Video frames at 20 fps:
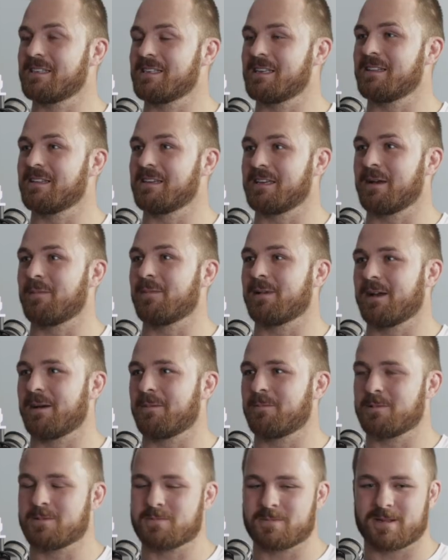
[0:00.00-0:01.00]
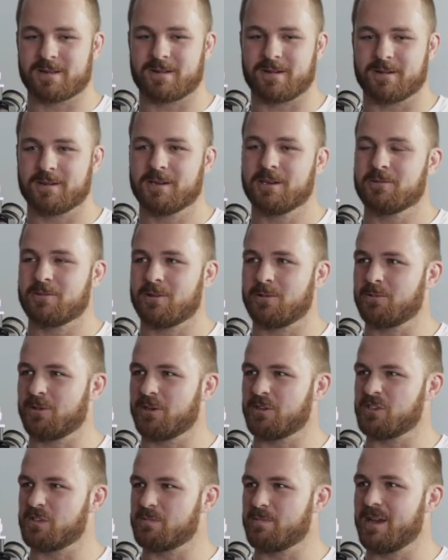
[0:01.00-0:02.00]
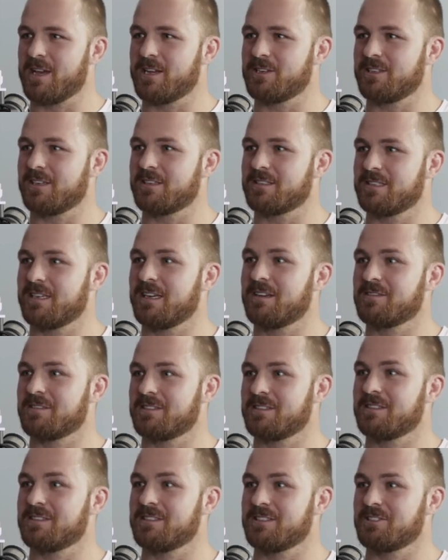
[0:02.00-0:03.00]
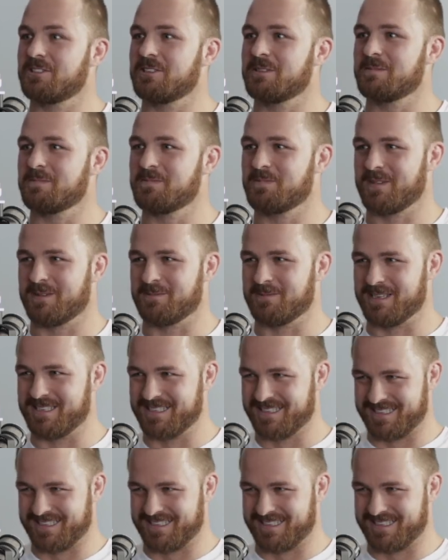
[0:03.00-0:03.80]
something coming up, we'd be like, oh, we'll go smash ourselves in the gym. We'd